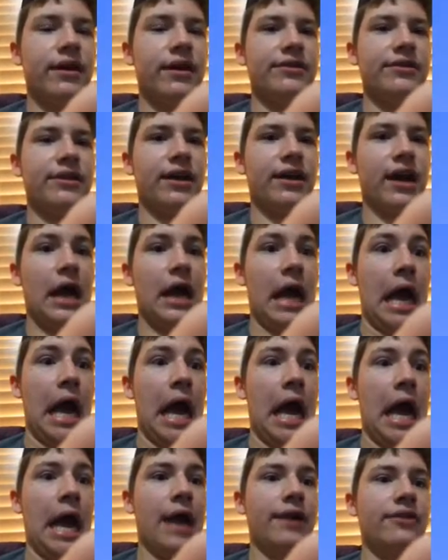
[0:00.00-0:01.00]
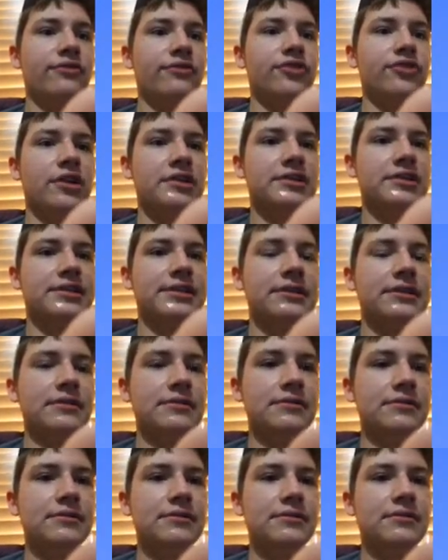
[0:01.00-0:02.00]
Oh, I don't trust it.
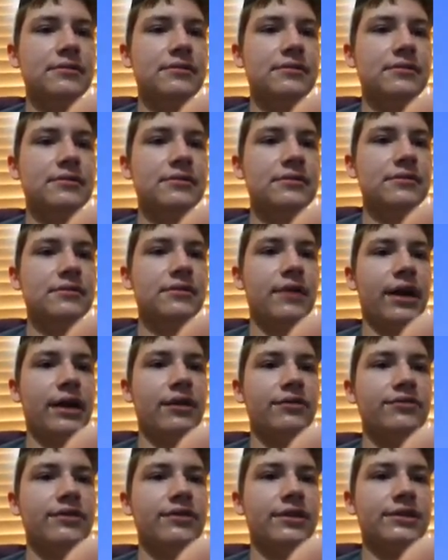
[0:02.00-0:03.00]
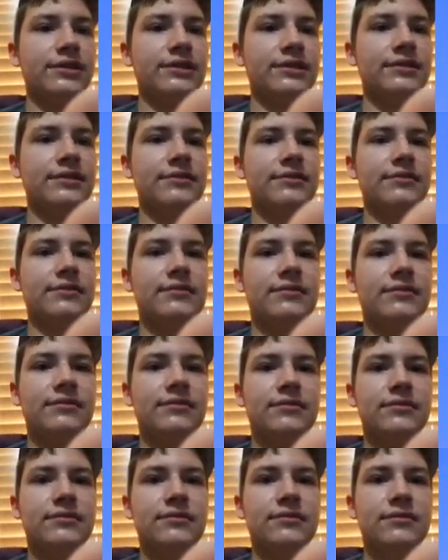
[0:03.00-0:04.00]
I don't trust it.
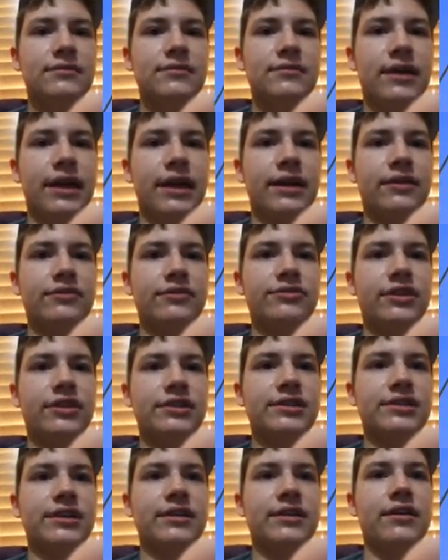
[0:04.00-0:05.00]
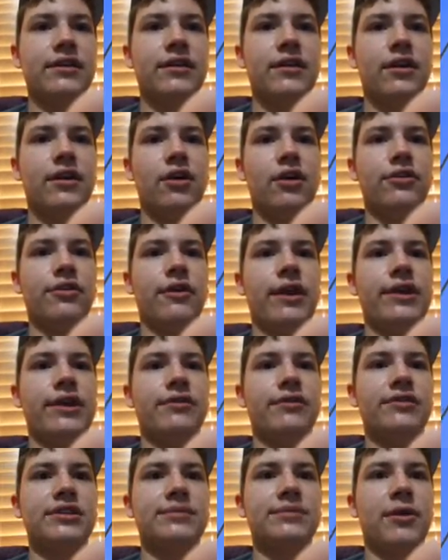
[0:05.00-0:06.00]
I don't trust it. Oh no, I
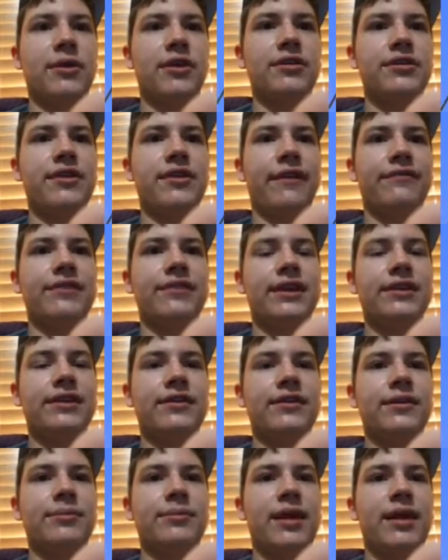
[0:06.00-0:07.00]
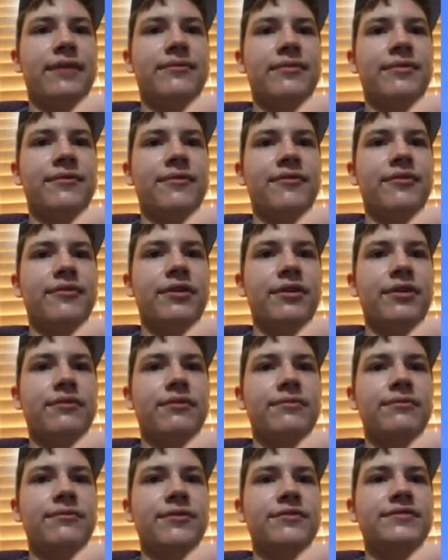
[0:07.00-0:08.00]
know this part. You have to get on the platform before it
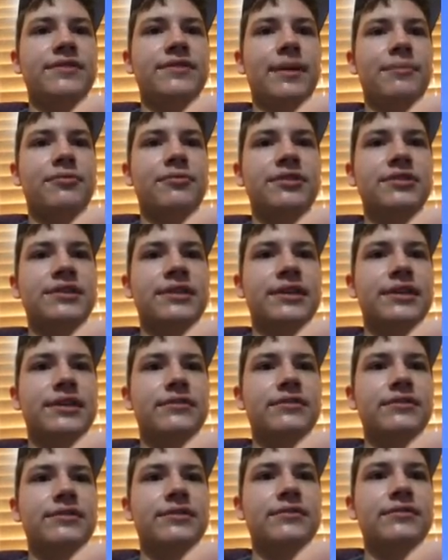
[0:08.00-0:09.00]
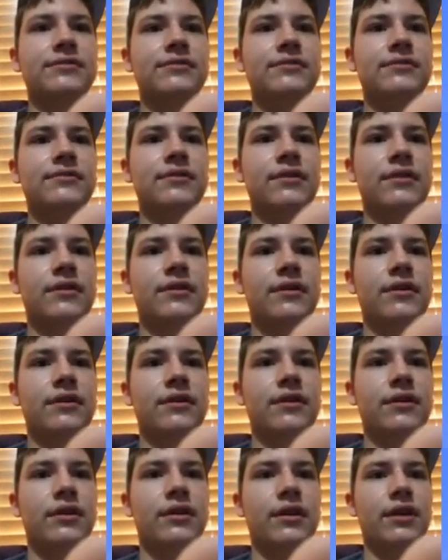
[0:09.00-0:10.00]
moves upwards and kills
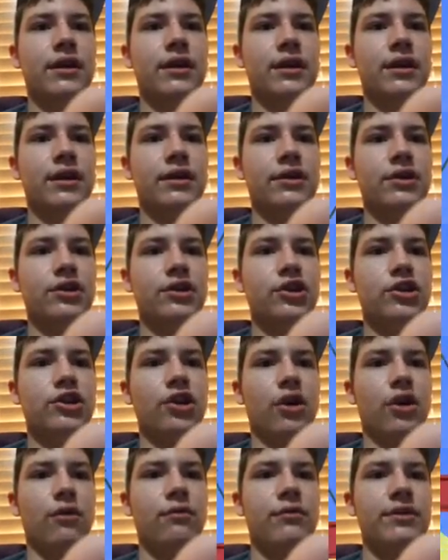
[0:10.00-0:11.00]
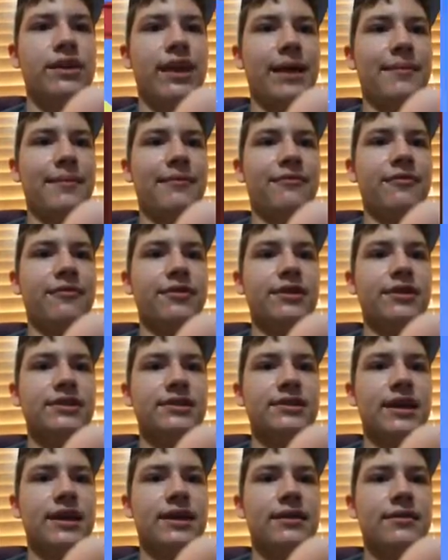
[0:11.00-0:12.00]
you. And go. Yeah, before it does
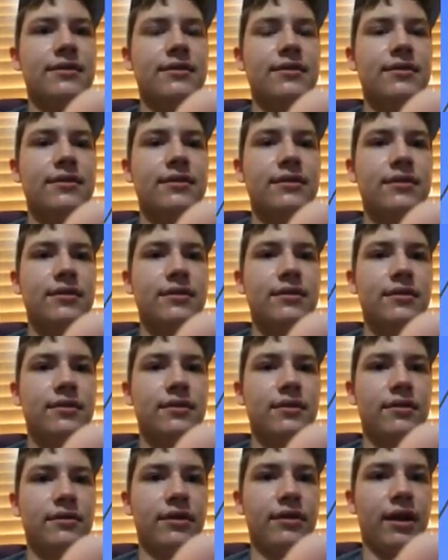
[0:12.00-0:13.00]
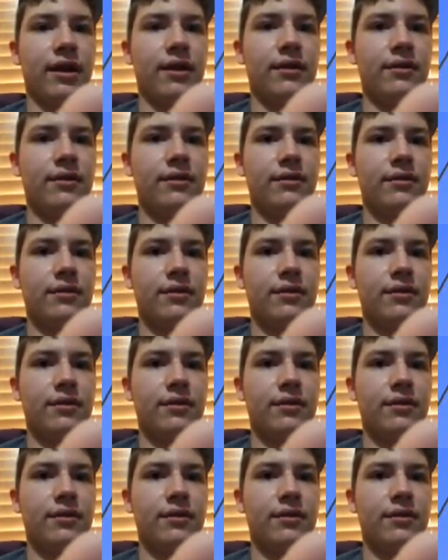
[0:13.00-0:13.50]
that. Okay.